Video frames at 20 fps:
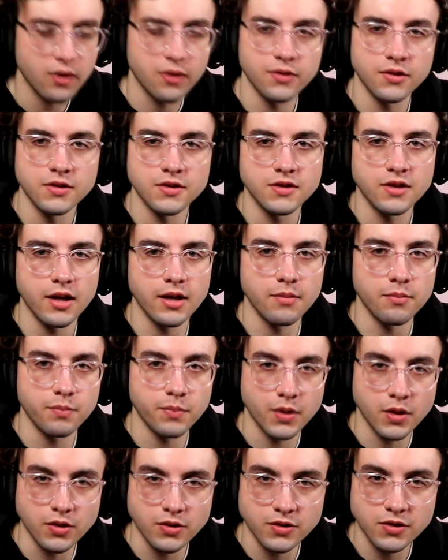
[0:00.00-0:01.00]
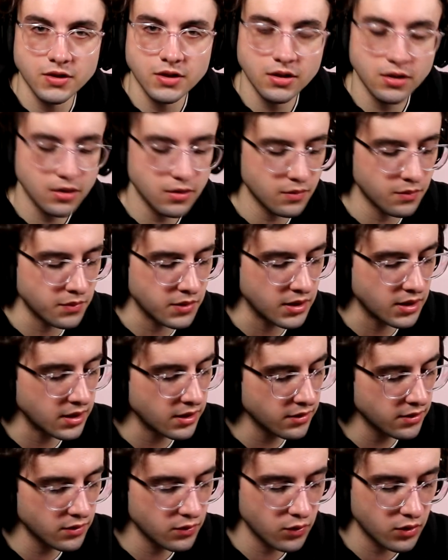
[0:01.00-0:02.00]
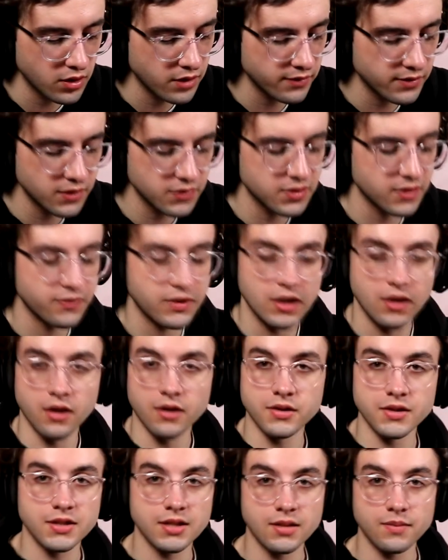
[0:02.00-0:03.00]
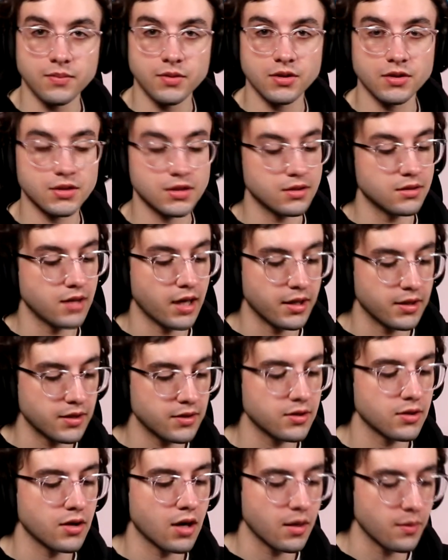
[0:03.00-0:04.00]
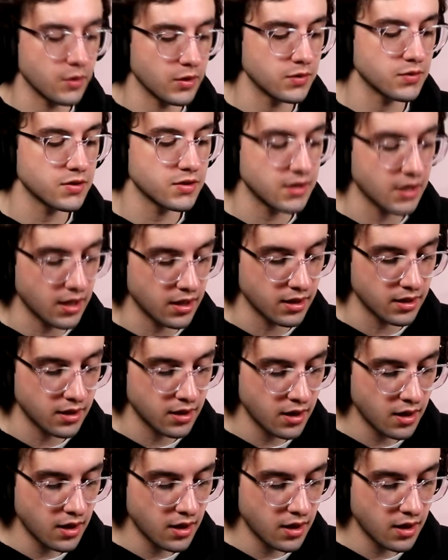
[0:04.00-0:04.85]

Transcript: are the same person, but either one of those, if they are the same person, I think they're Amuro's dad.